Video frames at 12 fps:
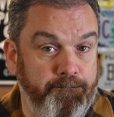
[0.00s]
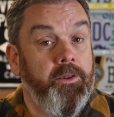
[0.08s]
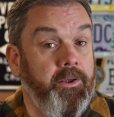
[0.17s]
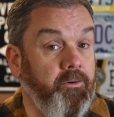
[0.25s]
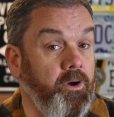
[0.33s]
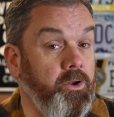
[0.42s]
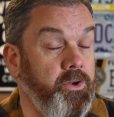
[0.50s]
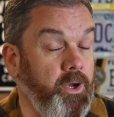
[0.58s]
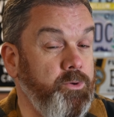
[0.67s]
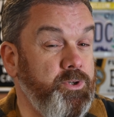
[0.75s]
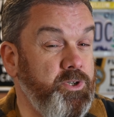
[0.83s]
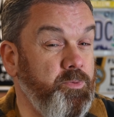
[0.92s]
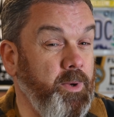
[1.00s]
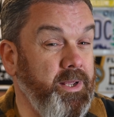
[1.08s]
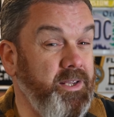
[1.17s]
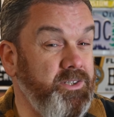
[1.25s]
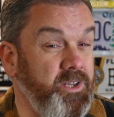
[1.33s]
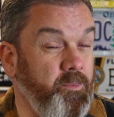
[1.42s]
There are
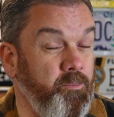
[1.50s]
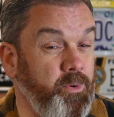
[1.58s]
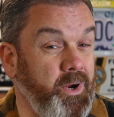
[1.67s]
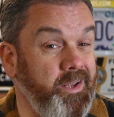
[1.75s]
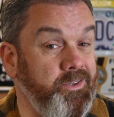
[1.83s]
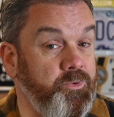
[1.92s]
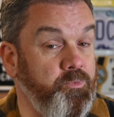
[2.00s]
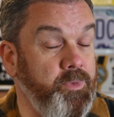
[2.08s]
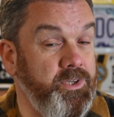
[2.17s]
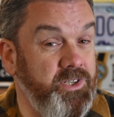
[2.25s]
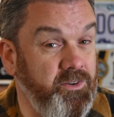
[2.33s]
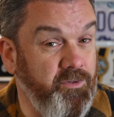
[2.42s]
noticeably some brands missing